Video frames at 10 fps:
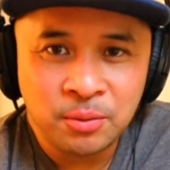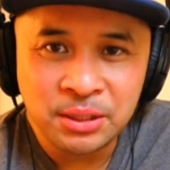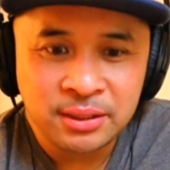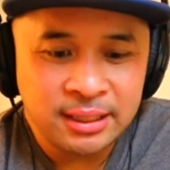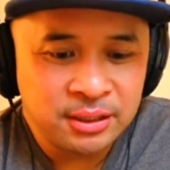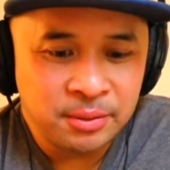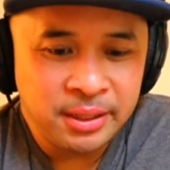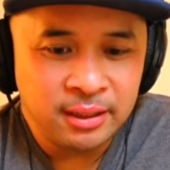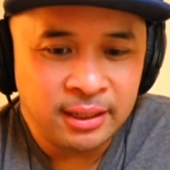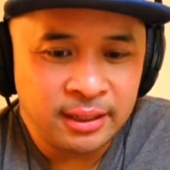So much sense to
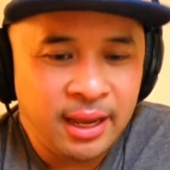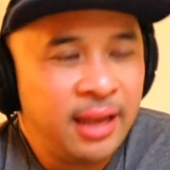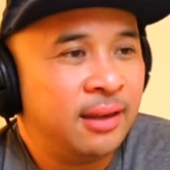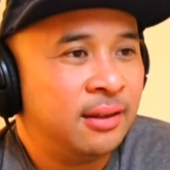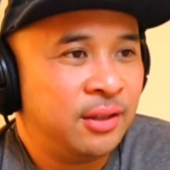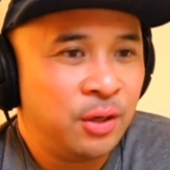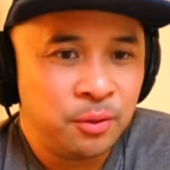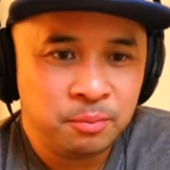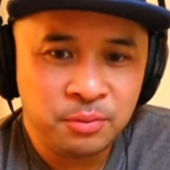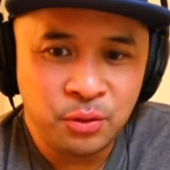me. Like, hey, you
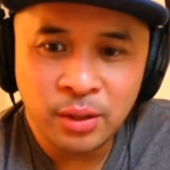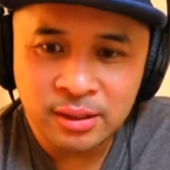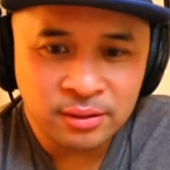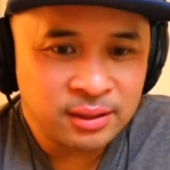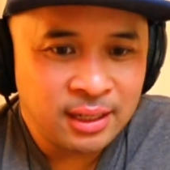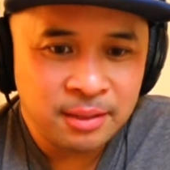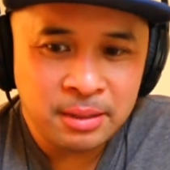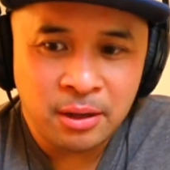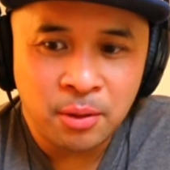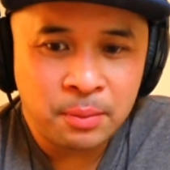know, you guys are selling
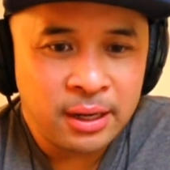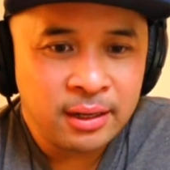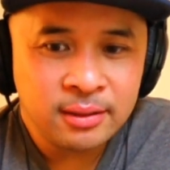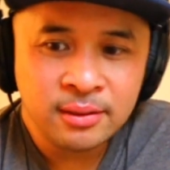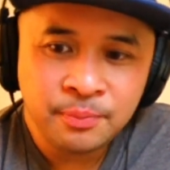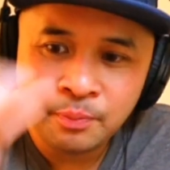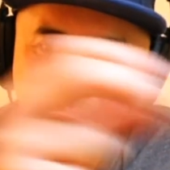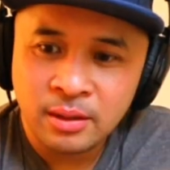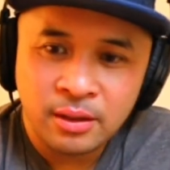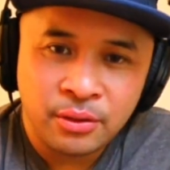our products
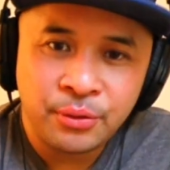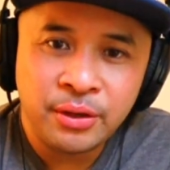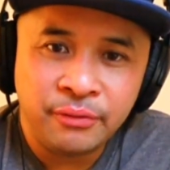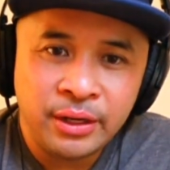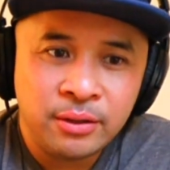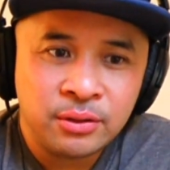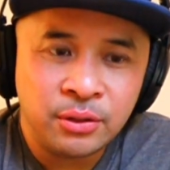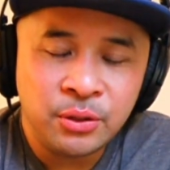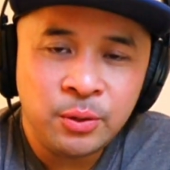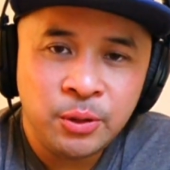through your videos
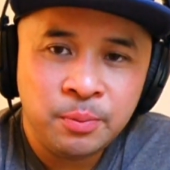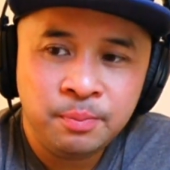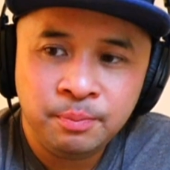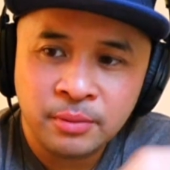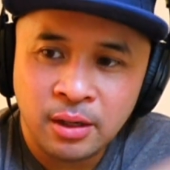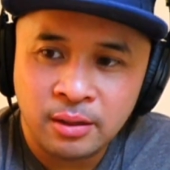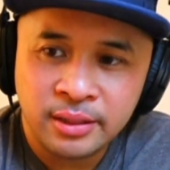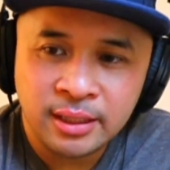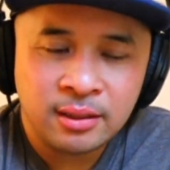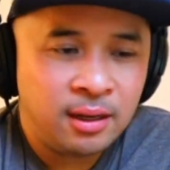on YouTube, on
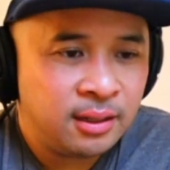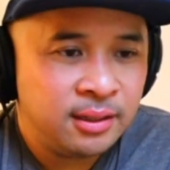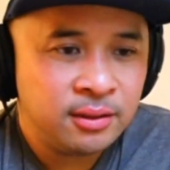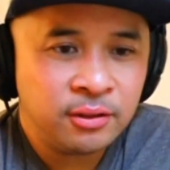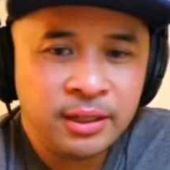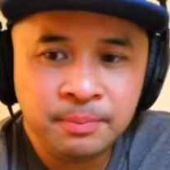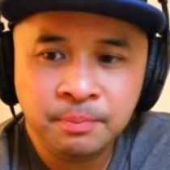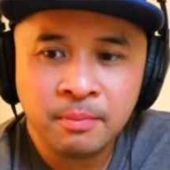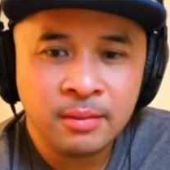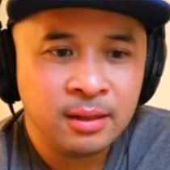TikTok and Instagram.
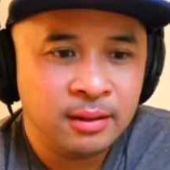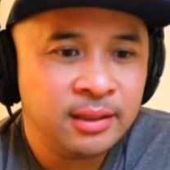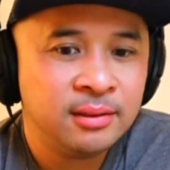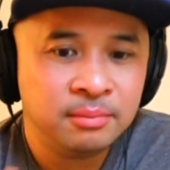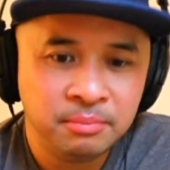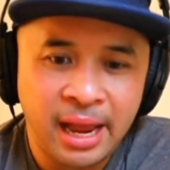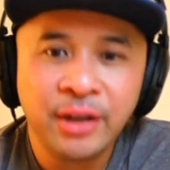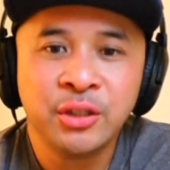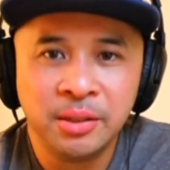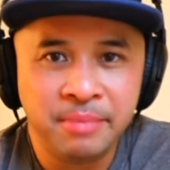Let's
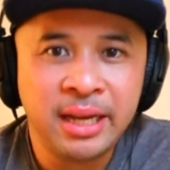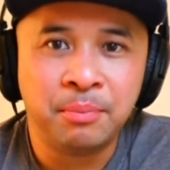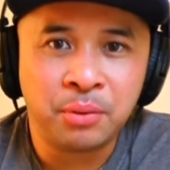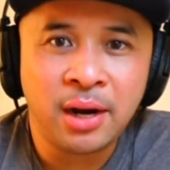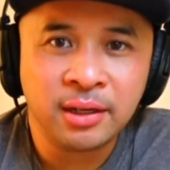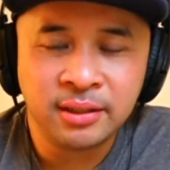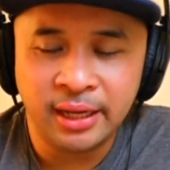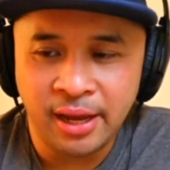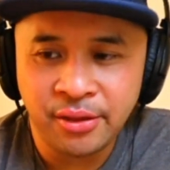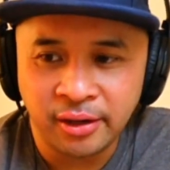actually make a product
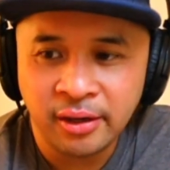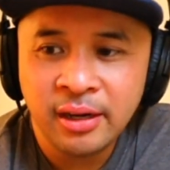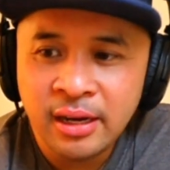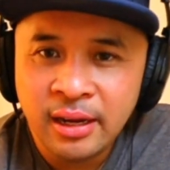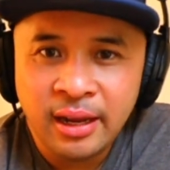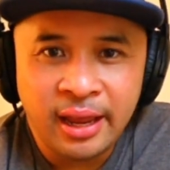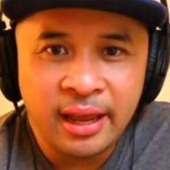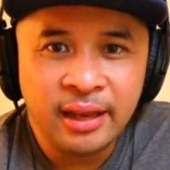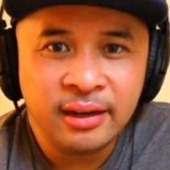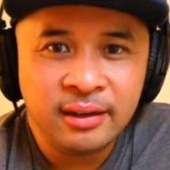together
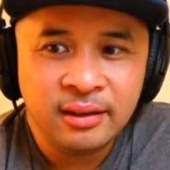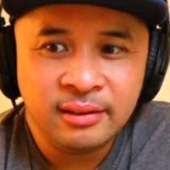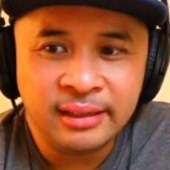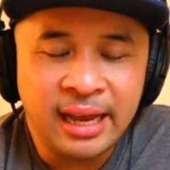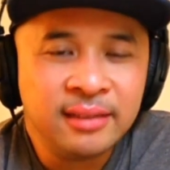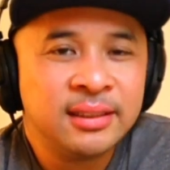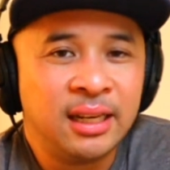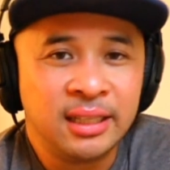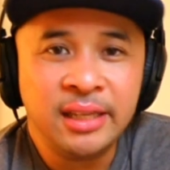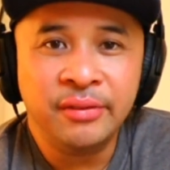and that'll
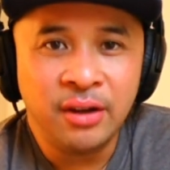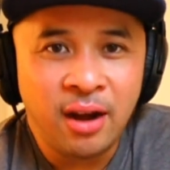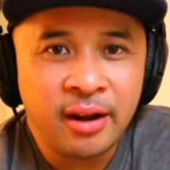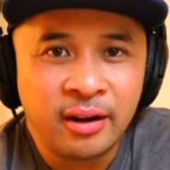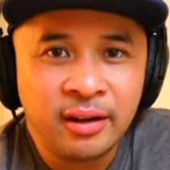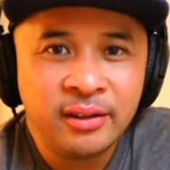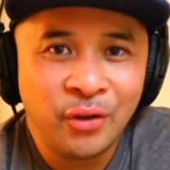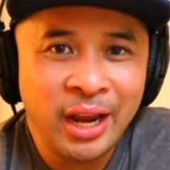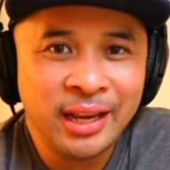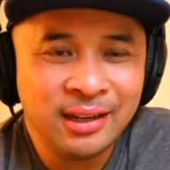sell even hotter,
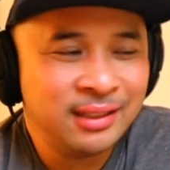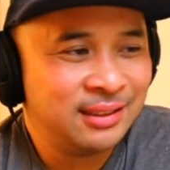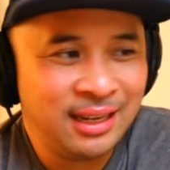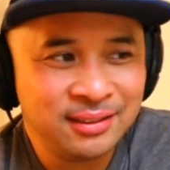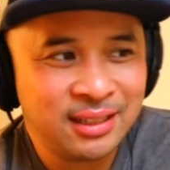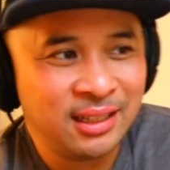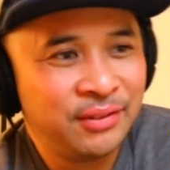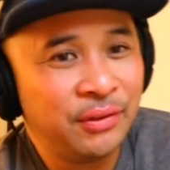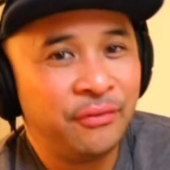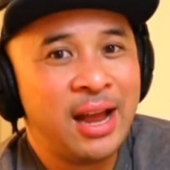right? Like that'll sell
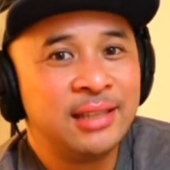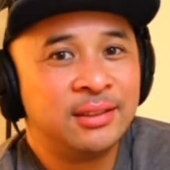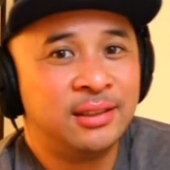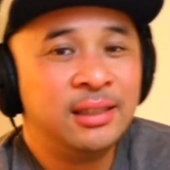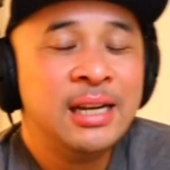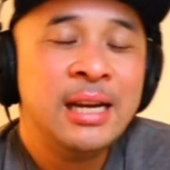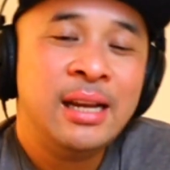even faster.